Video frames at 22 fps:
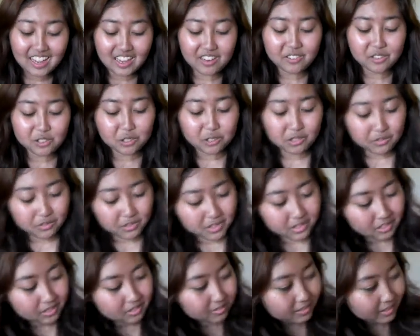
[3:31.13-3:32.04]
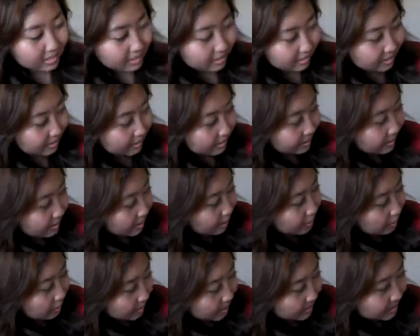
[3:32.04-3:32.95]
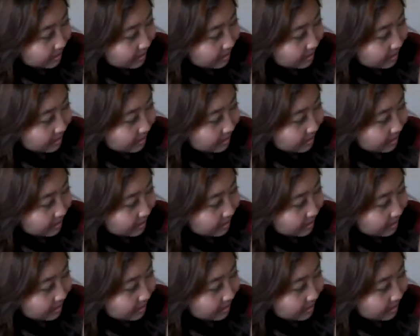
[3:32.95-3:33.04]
I'm not sure if you can read it, but it